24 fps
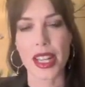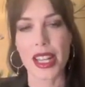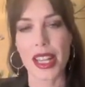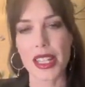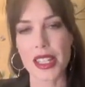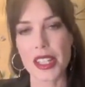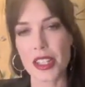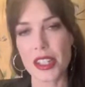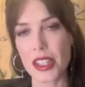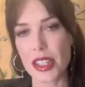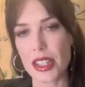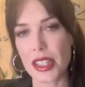
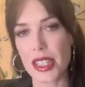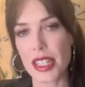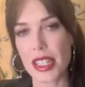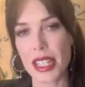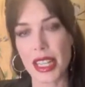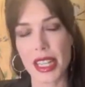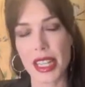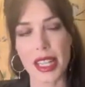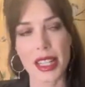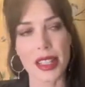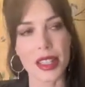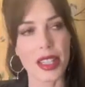and just to
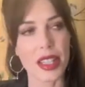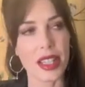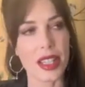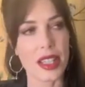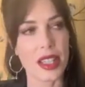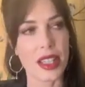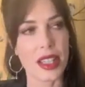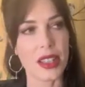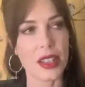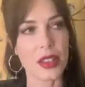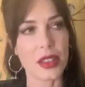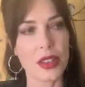get
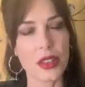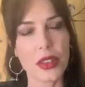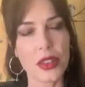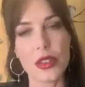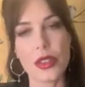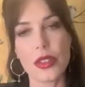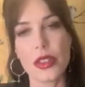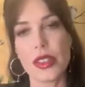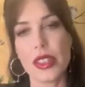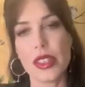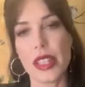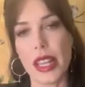
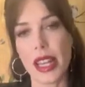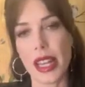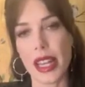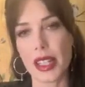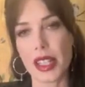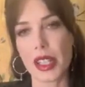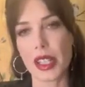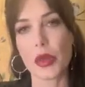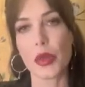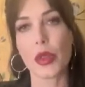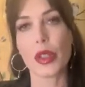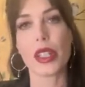good,
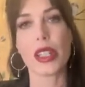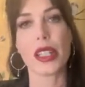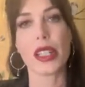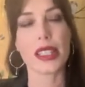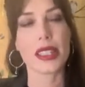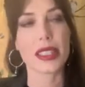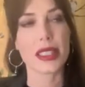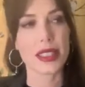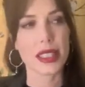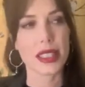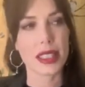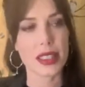adequate,
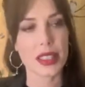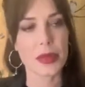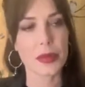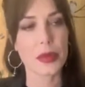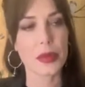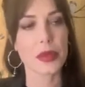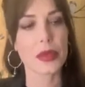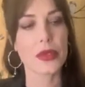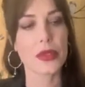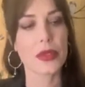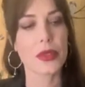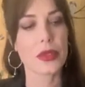
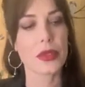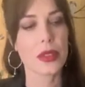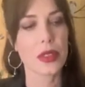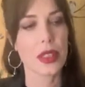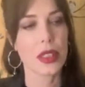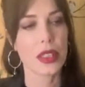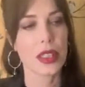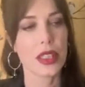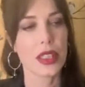accessible